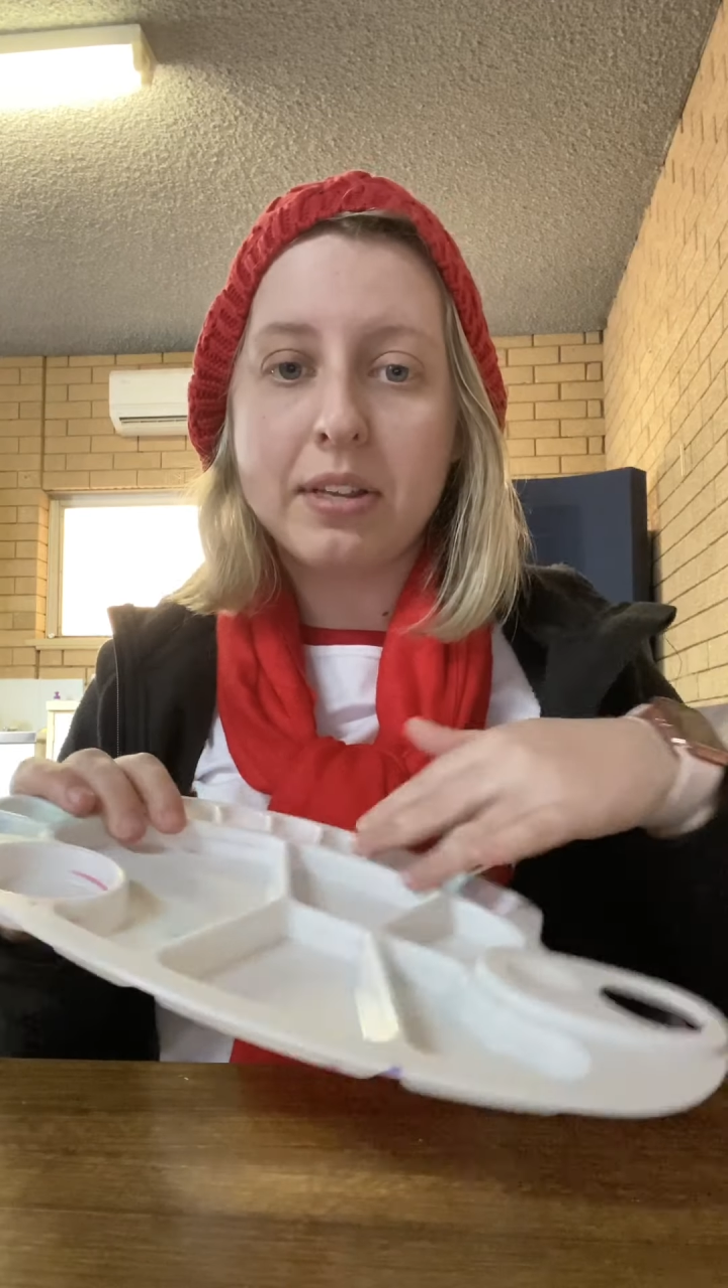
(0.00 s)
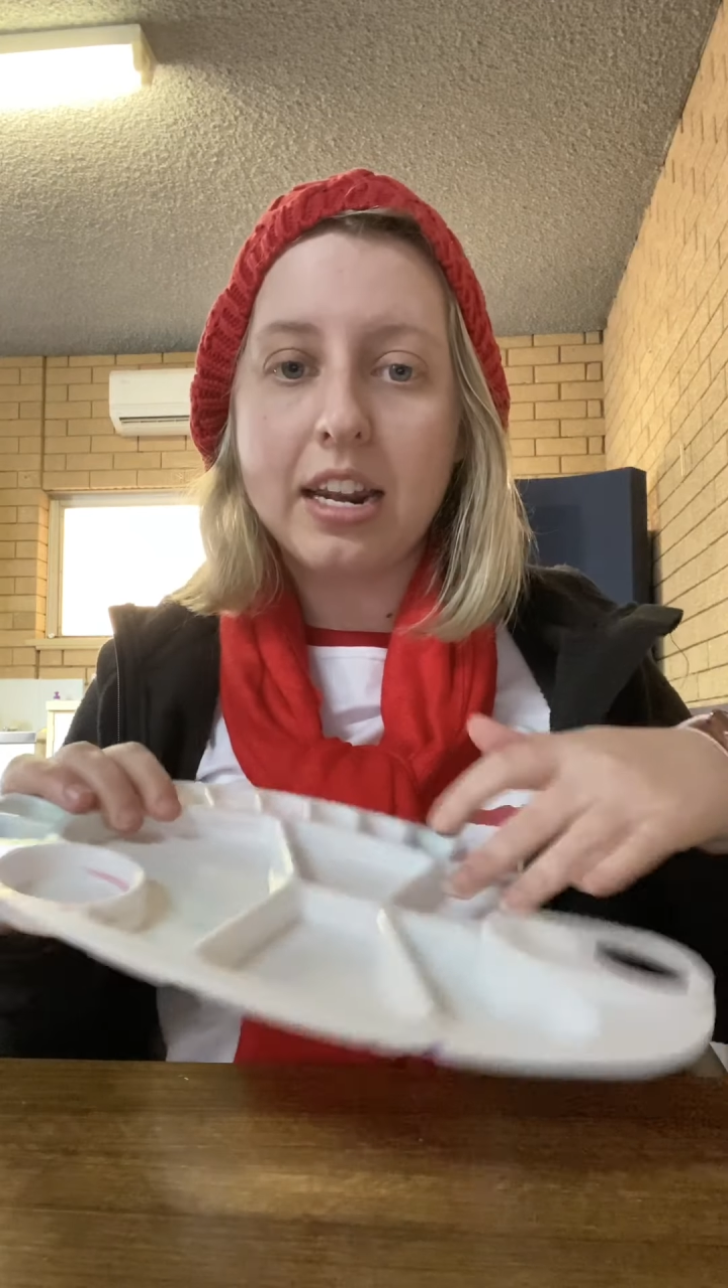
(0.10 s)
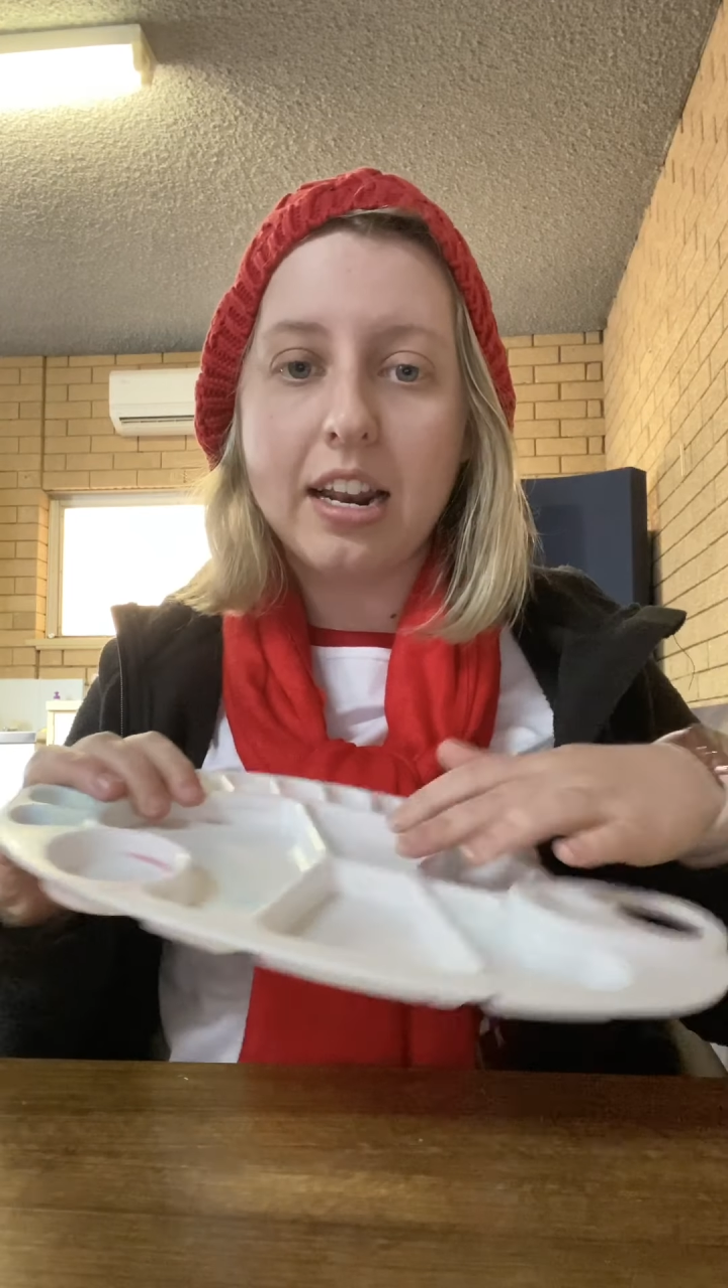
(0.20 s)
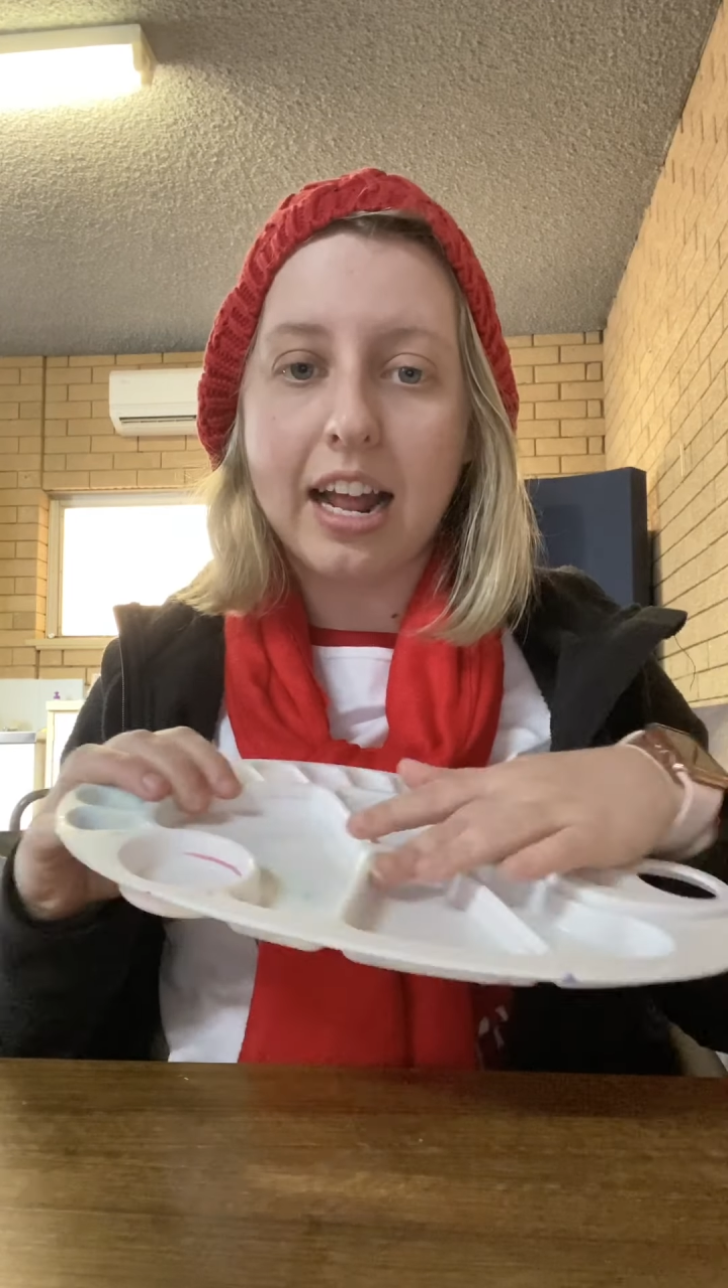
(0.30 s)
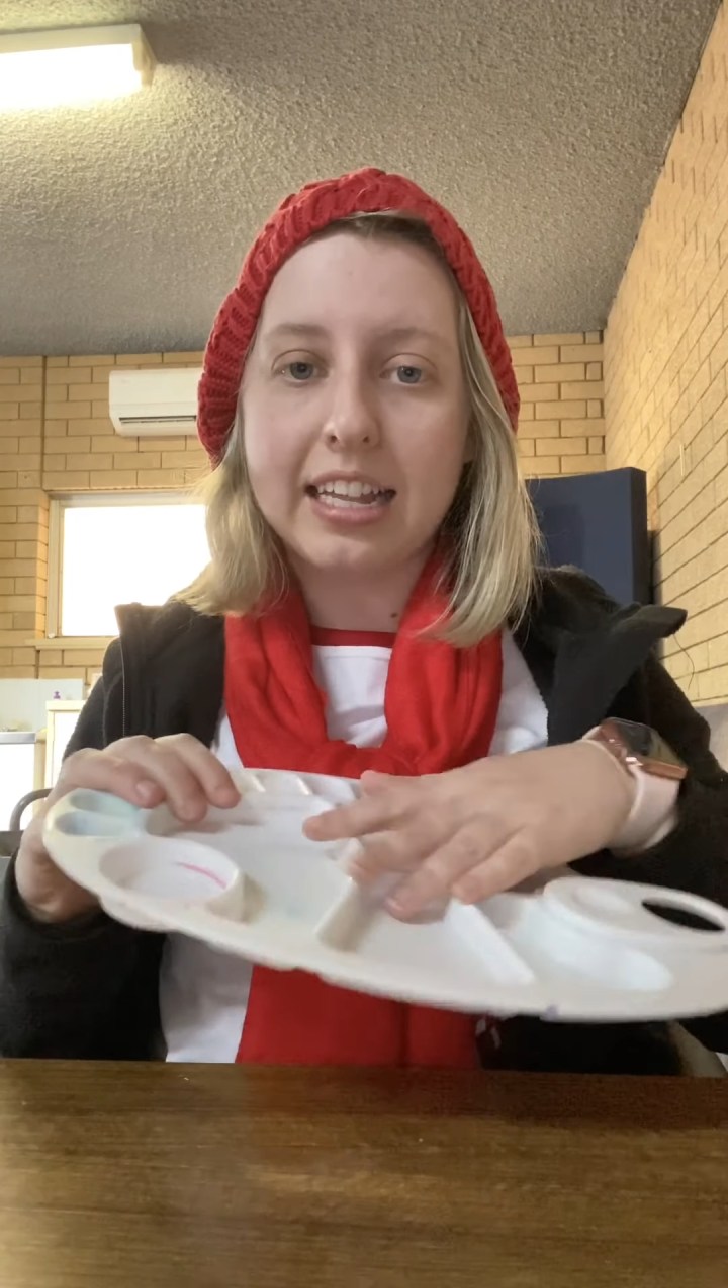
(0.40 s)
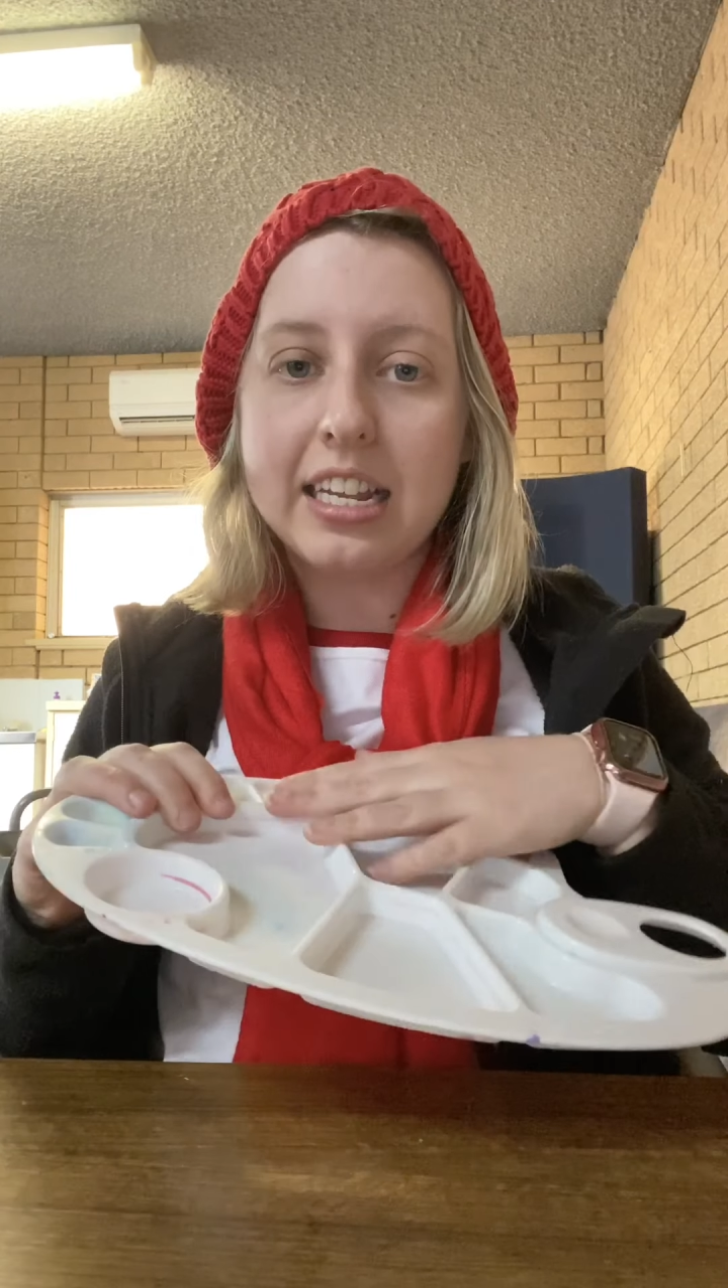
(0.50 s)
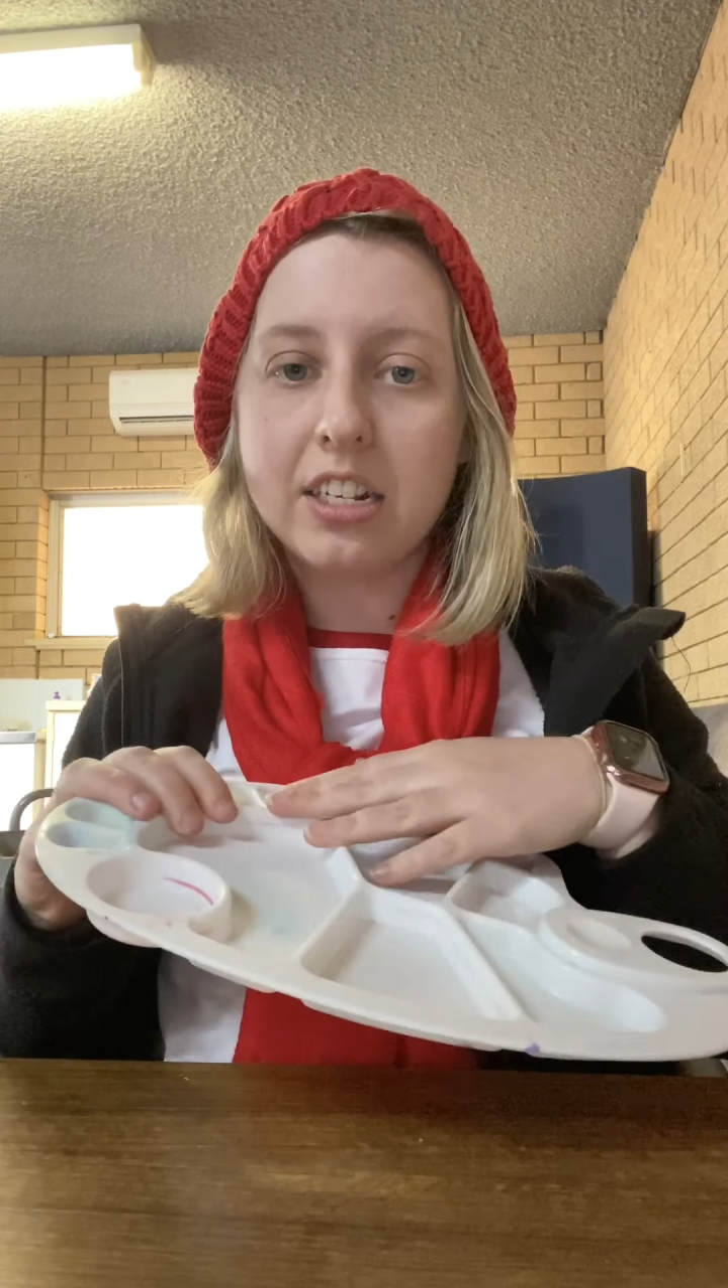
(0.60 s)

in it like this,